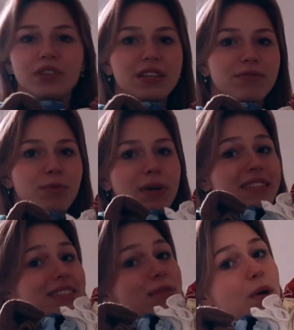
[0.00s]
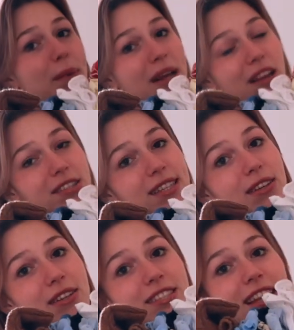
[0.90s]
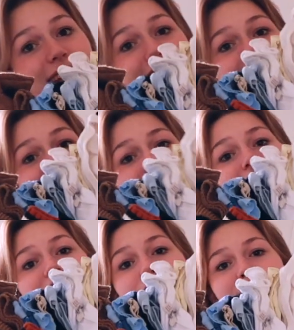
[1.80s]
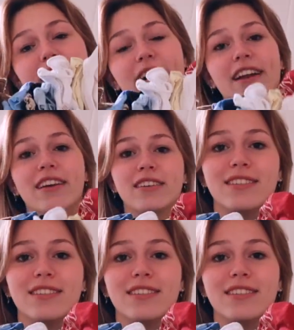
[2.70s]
didn't even want to see what my closet looks like. It's, oh my god.